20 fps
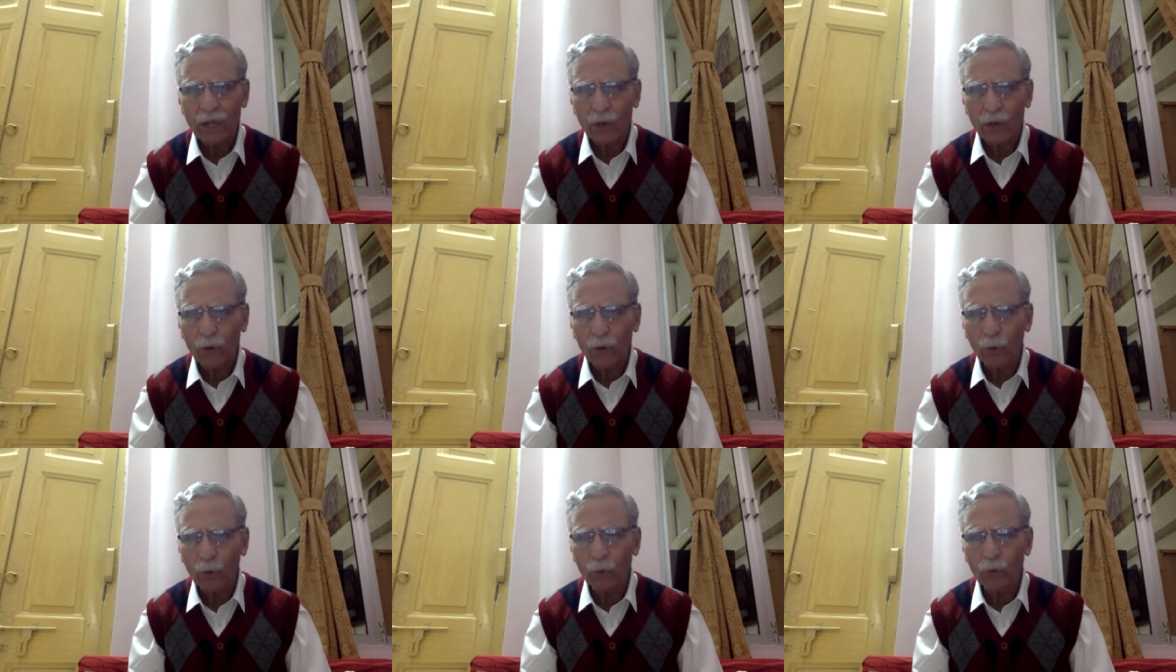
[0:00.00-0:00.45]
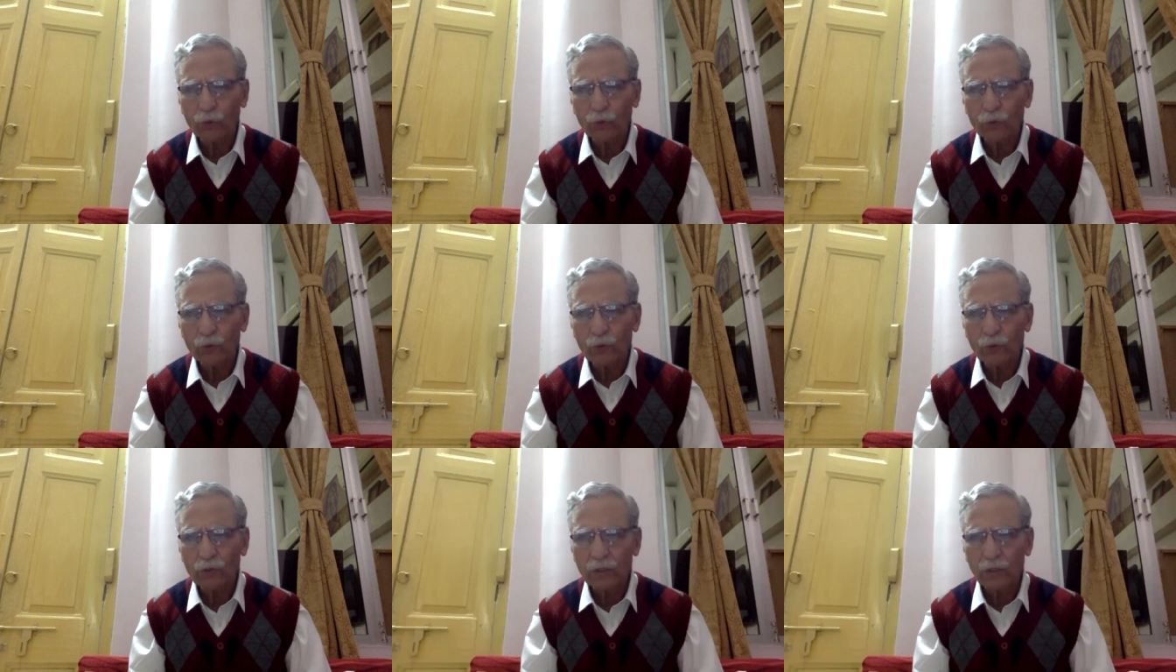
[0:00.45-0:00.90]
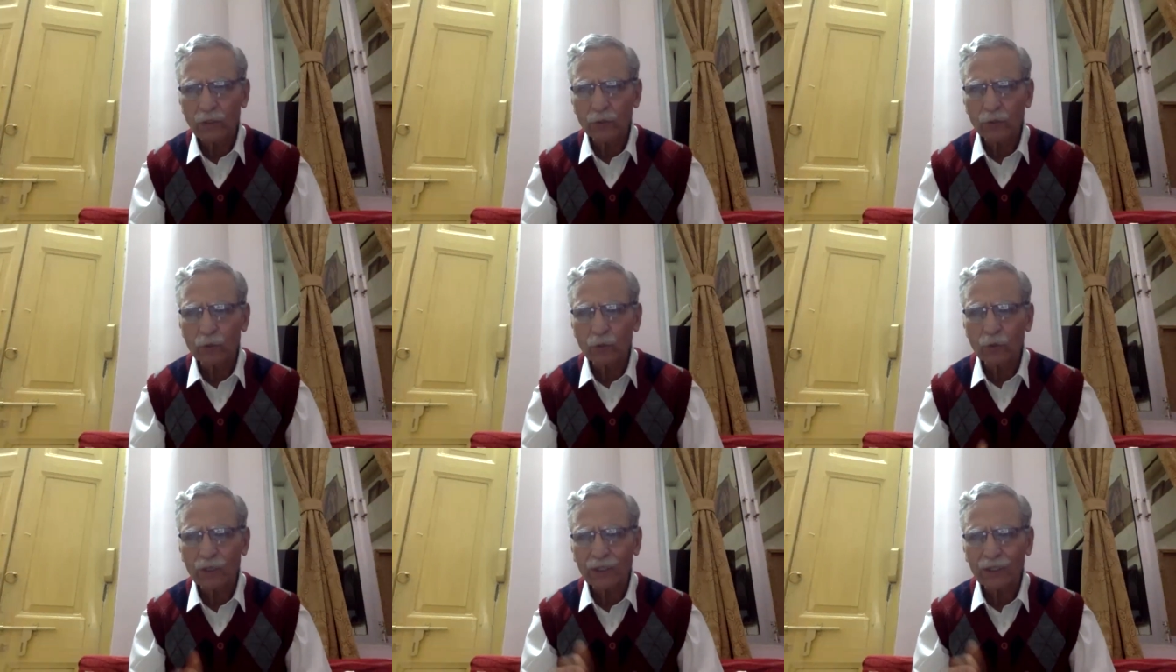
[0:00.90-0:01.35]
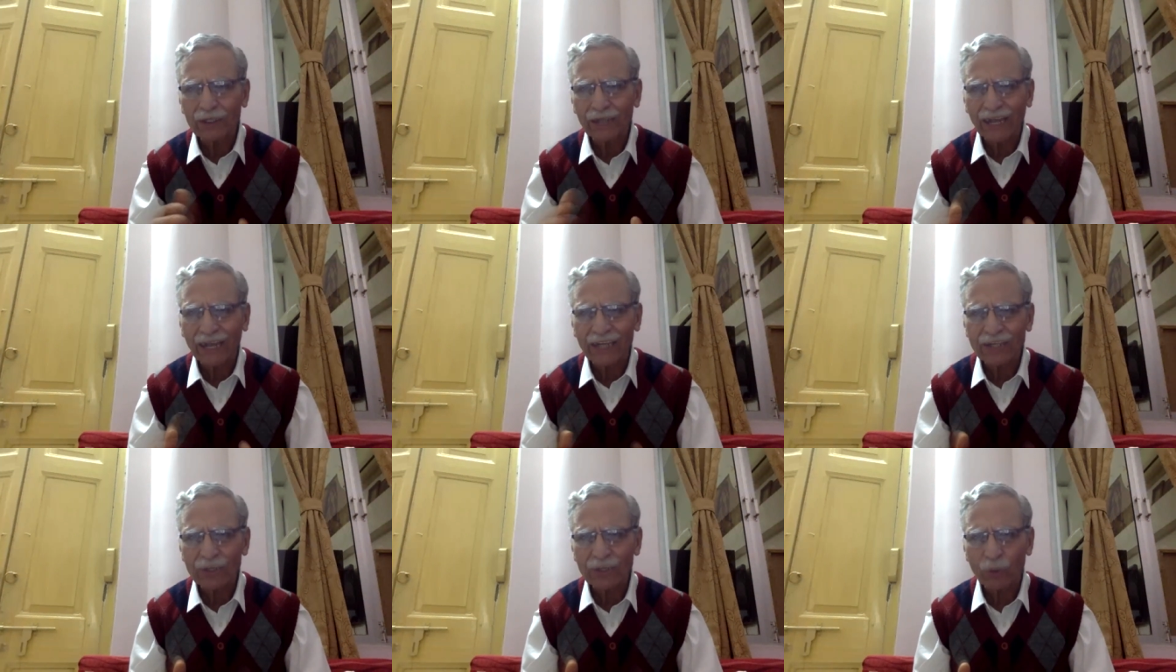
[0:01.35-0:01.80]
who do a
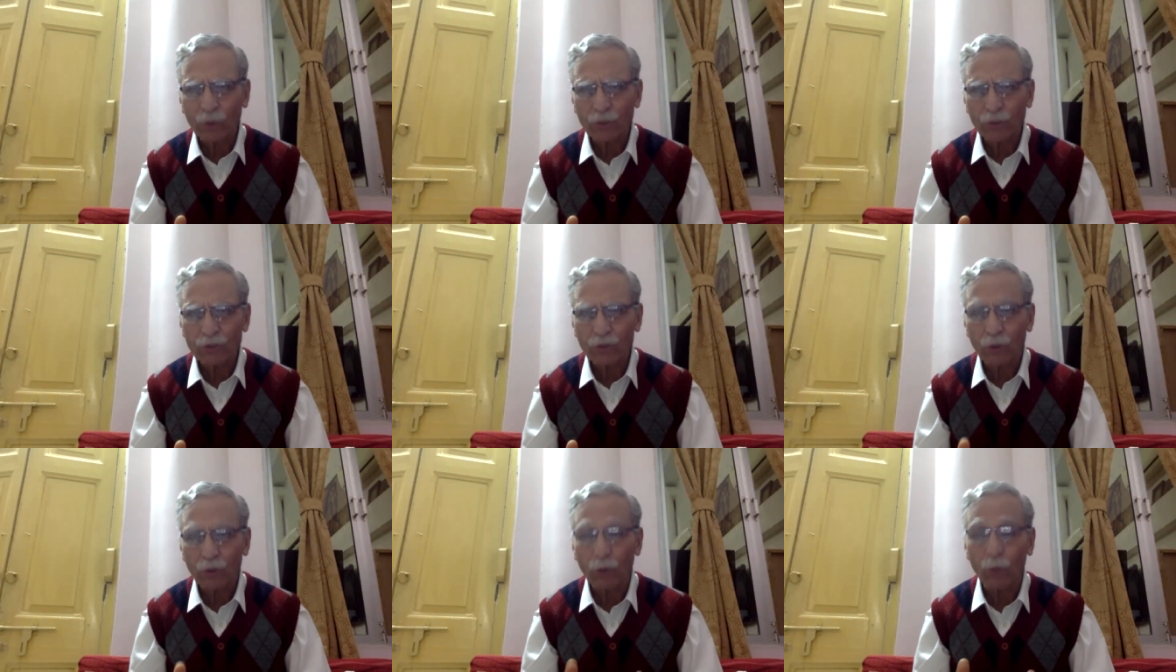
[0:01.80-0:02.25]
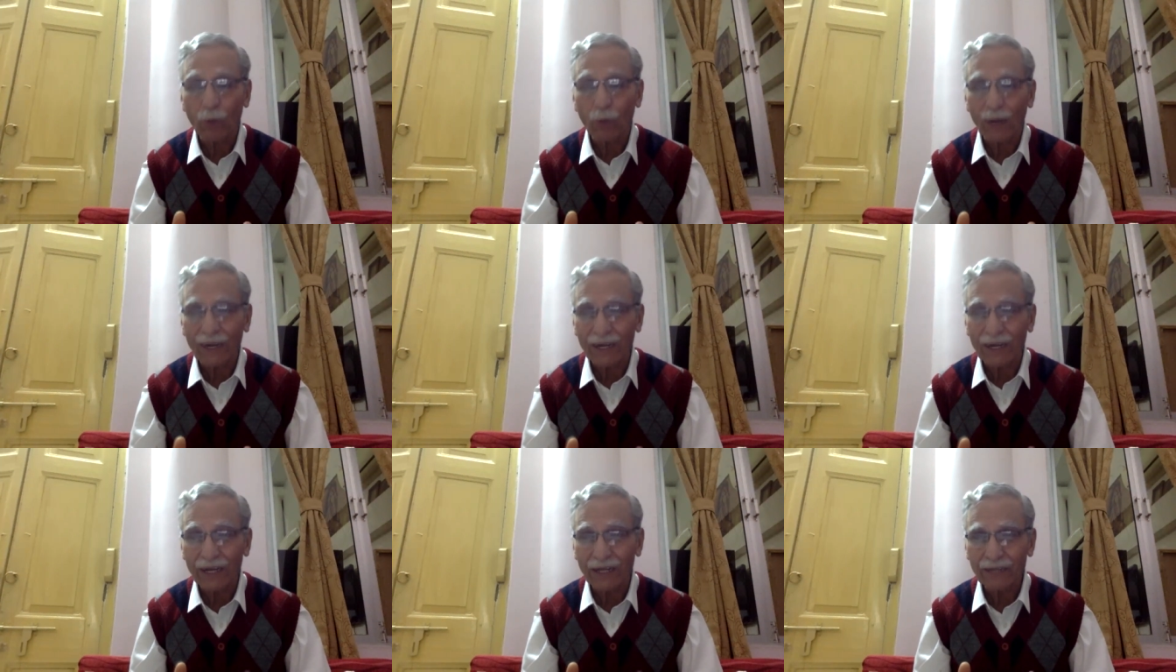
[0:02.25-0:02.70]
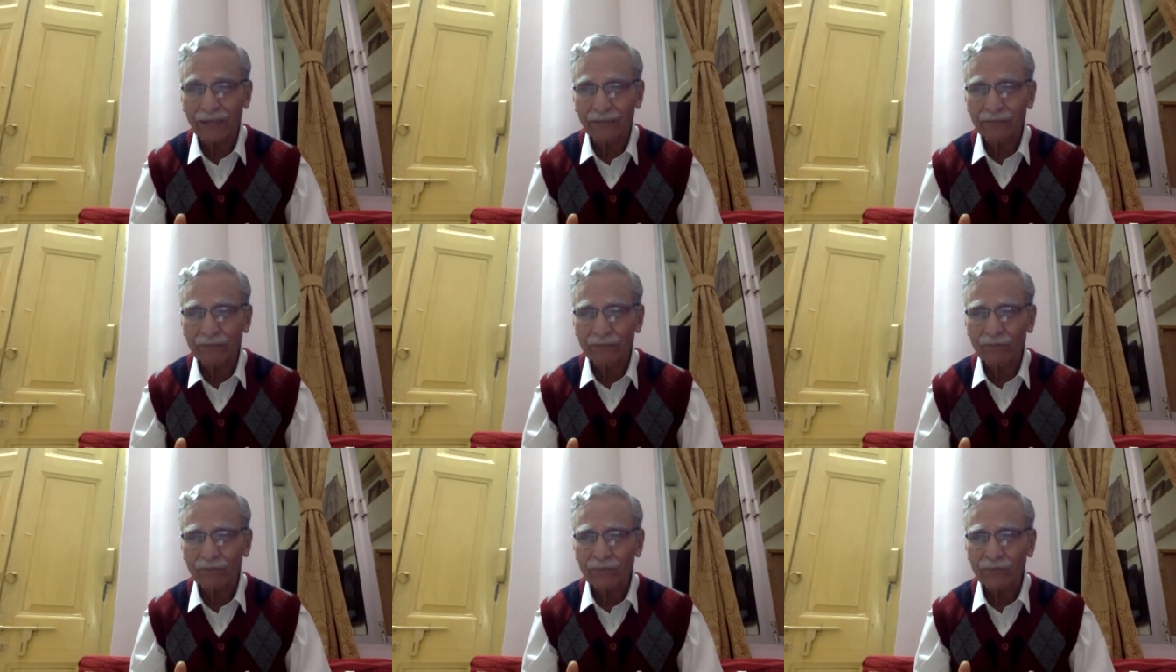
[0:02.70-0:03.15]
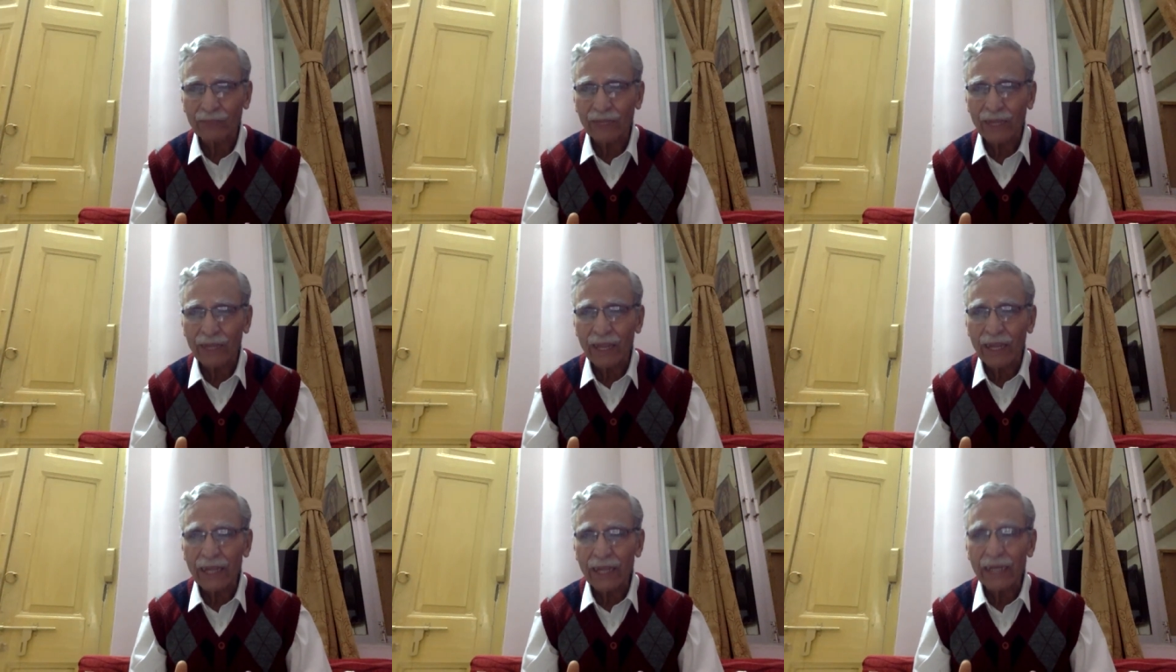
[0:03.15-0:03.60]
crash course of 1 year
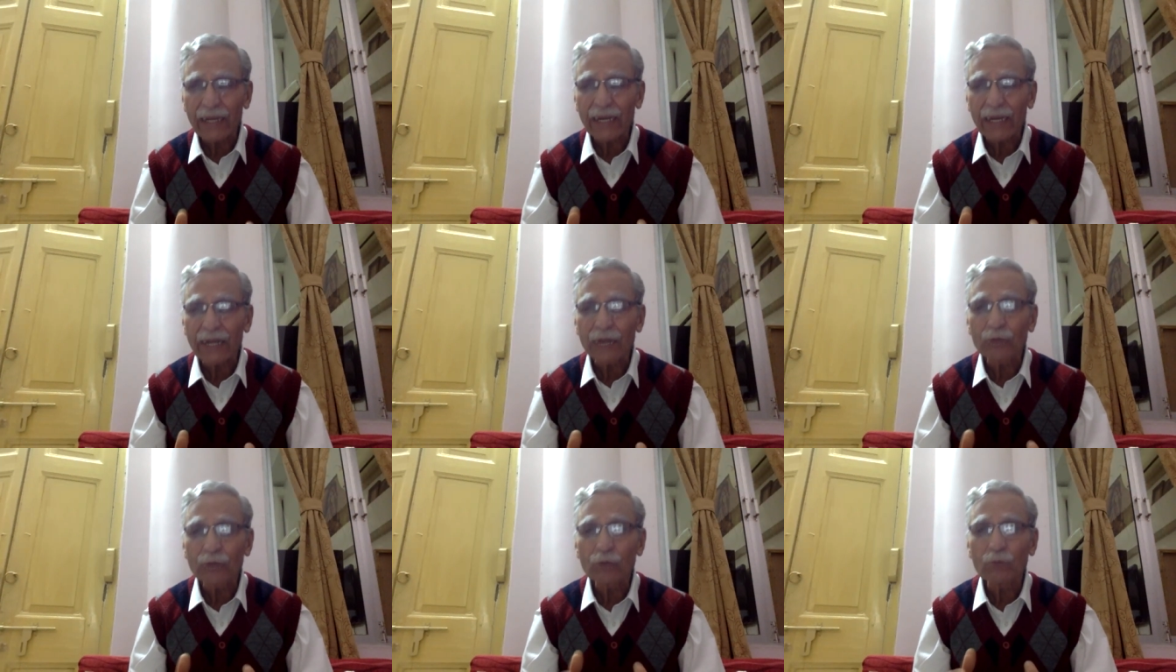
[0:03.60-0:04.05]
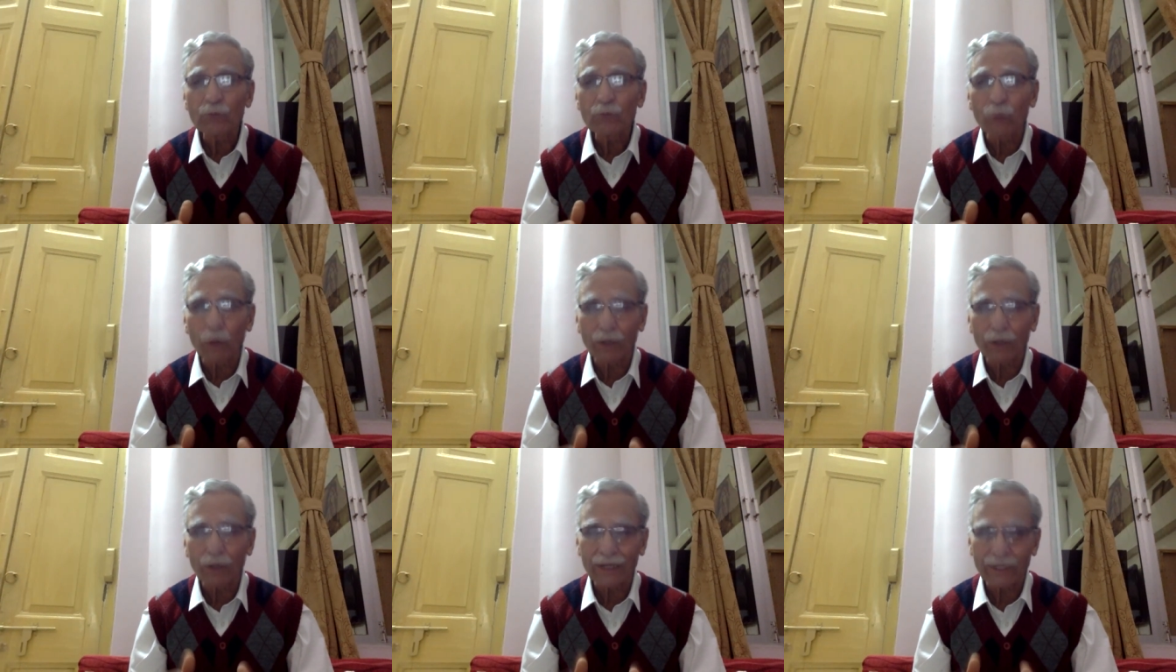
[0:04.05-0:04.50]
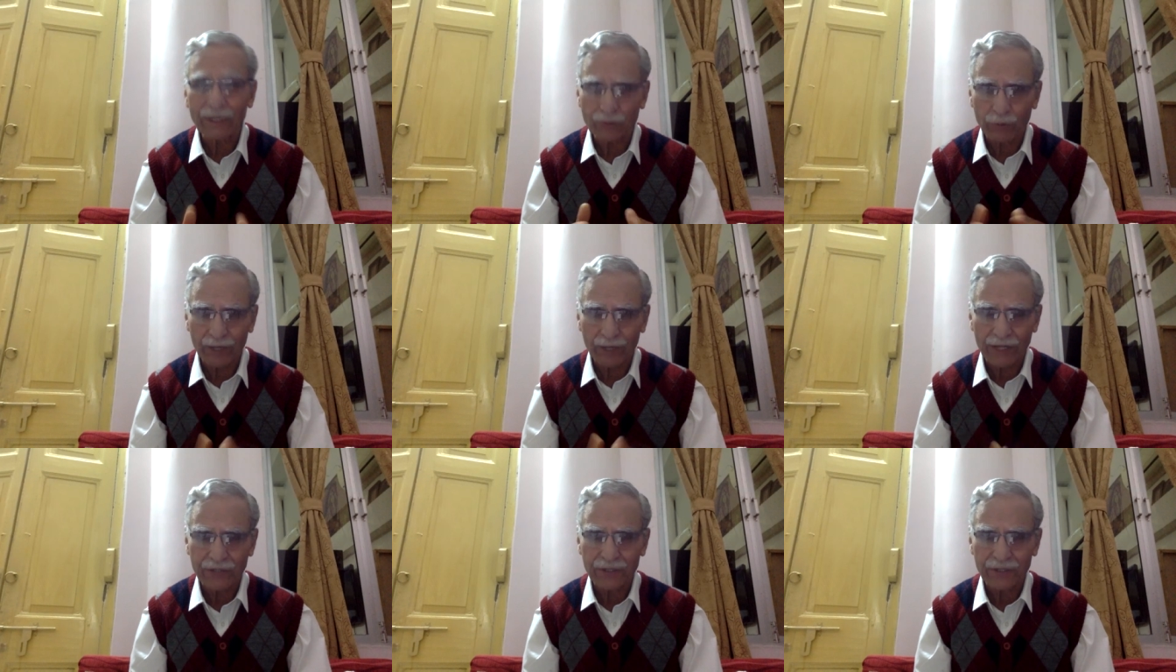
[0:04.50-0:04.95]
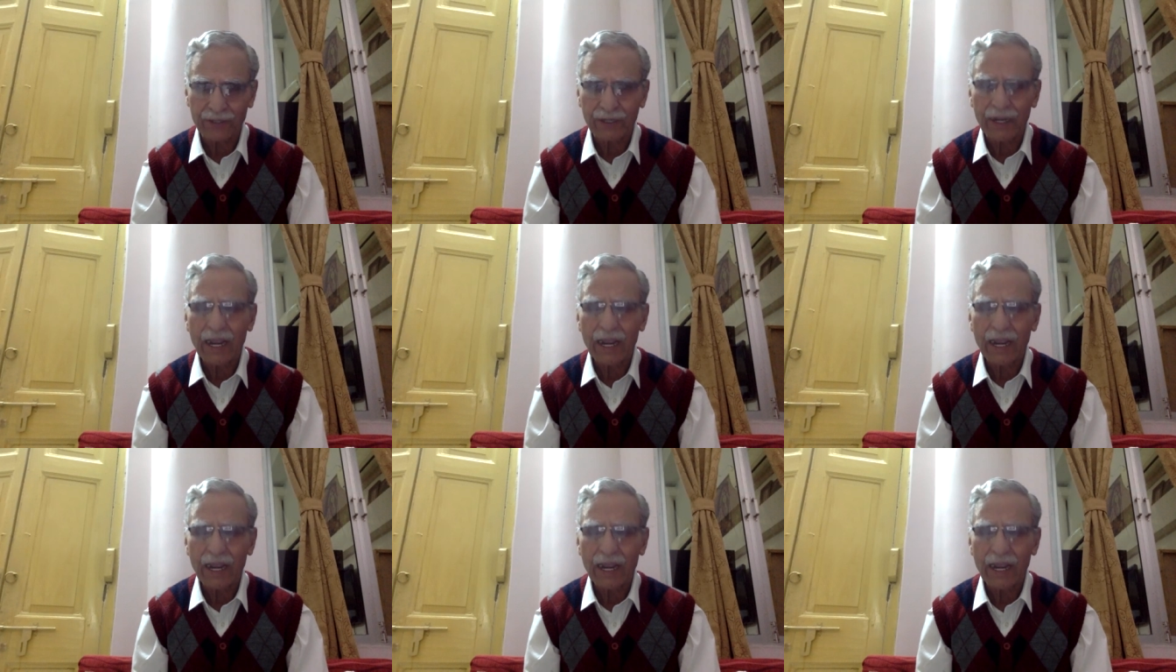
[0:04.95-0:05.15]
into modern education.